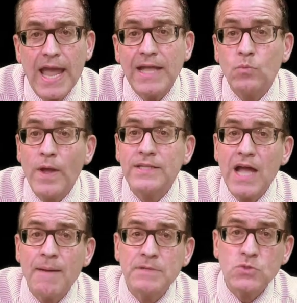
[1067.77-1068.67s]
and when
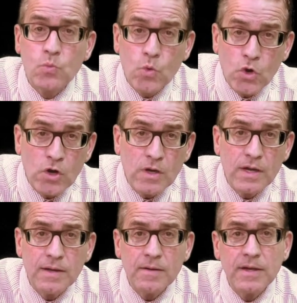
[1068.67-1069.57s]
diamonds were
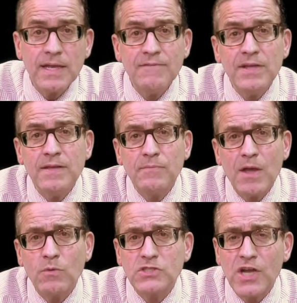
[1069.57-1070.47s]
given,
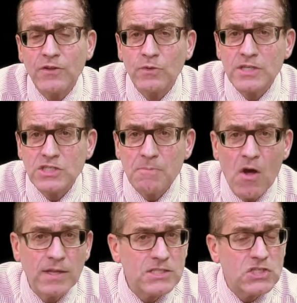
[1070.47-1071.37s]
they were generally
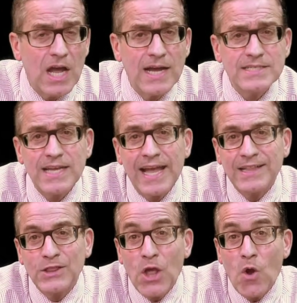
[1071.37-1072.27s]
small in size
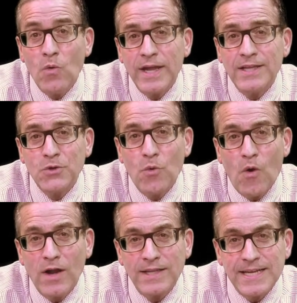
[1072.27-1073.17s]
and low in
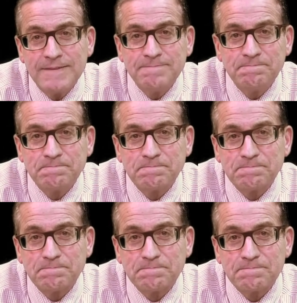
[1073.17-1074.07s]
quality.
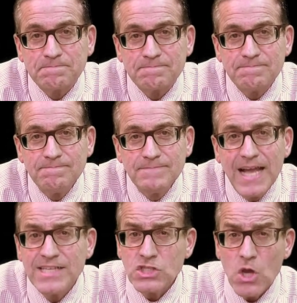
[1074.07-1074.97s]

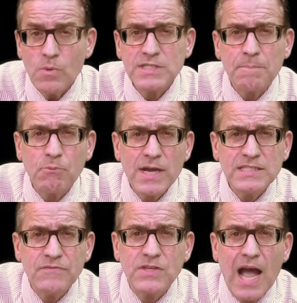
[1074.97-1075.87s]
And so, as the
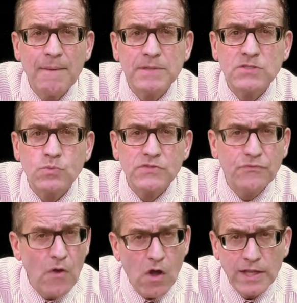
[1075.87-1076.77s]
price of diamonds was
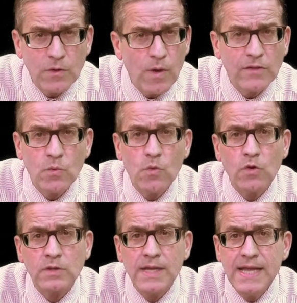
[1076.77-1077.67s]
falling around the
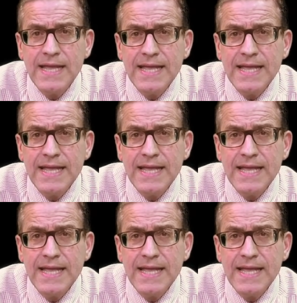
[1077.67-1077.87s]
world,